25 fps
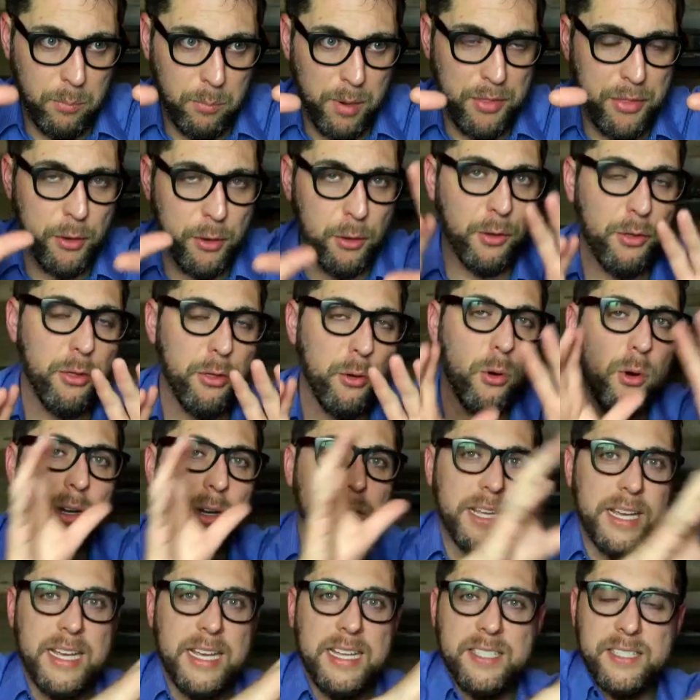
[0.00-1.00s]
But their
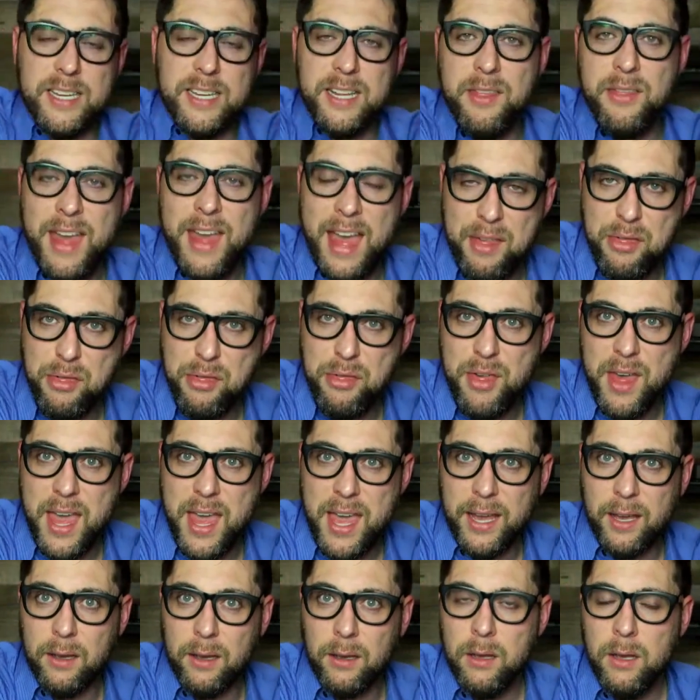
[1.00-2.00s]
authority is in that
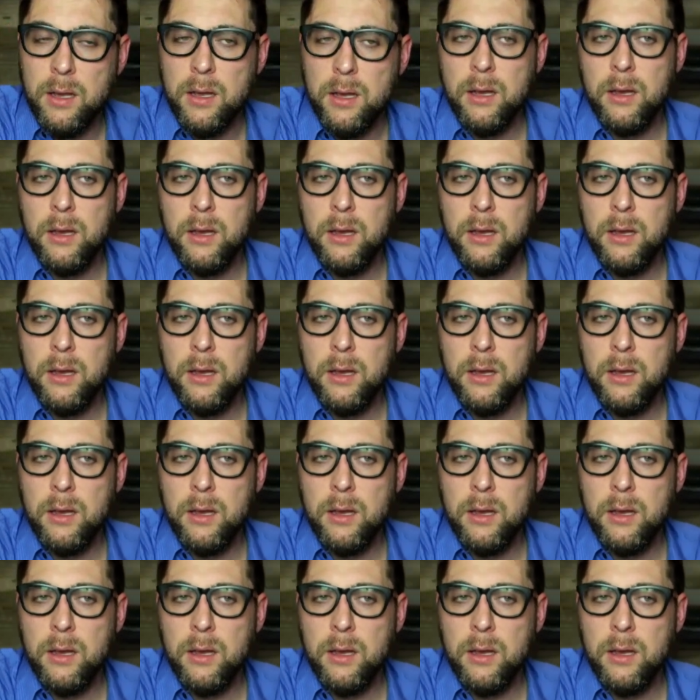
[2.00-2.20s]
thing